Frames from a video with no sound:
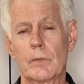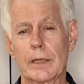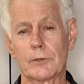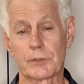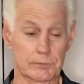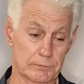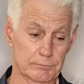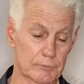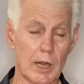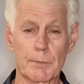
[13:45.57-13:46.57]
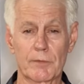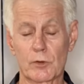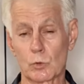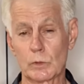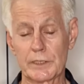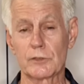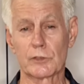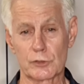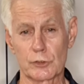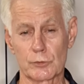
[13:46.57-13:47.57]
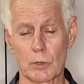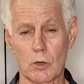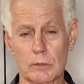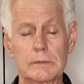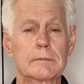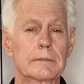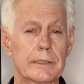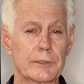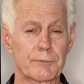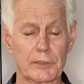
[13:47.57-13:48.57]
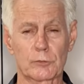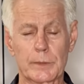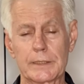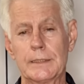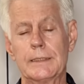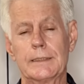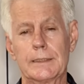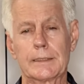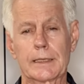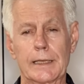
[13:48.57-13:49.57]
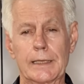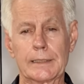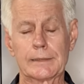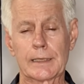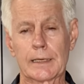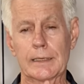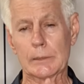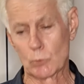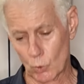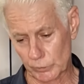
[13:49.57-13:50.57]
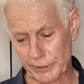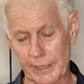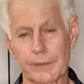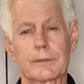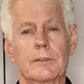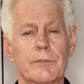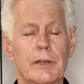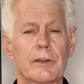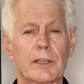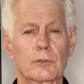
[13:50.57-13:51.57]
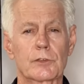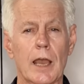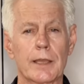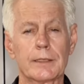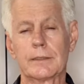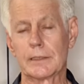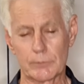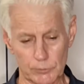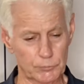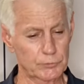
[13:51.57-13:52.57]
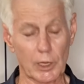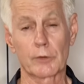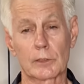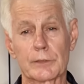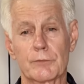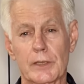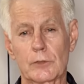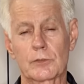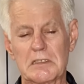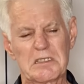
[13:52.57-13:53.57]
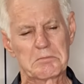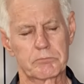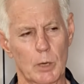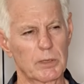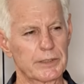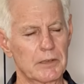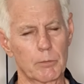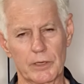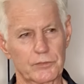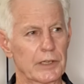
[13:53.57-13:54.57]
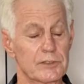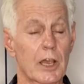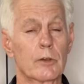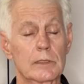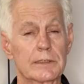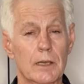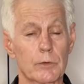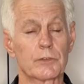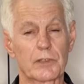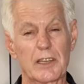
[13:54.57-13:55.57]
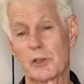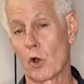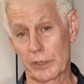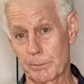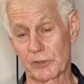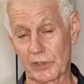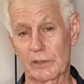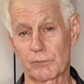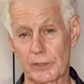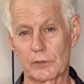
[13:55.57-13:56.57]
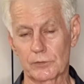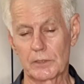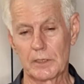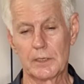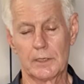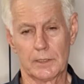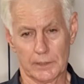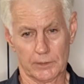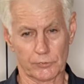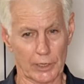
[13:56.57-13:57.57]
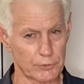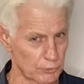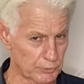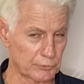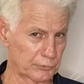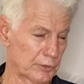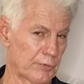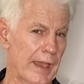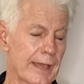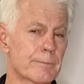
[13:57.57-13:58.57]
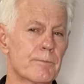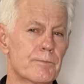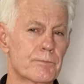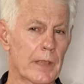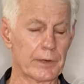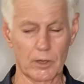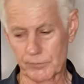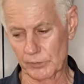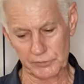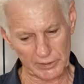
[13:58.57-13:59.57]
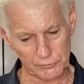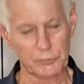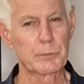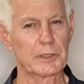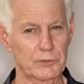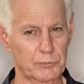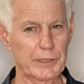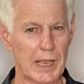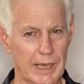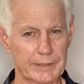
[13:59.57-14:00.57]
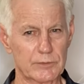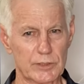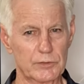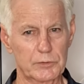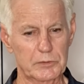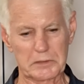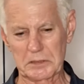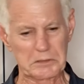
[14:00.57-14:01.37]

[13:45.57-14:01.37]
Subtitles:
and said, "Graham, I've got all these issues wrong, can you fix me?" And he walked out. The very next day he was totally fixed. Probably, I won't say totally, I would say 90% fixed. So you consider that, and I've got testimonies regarding this,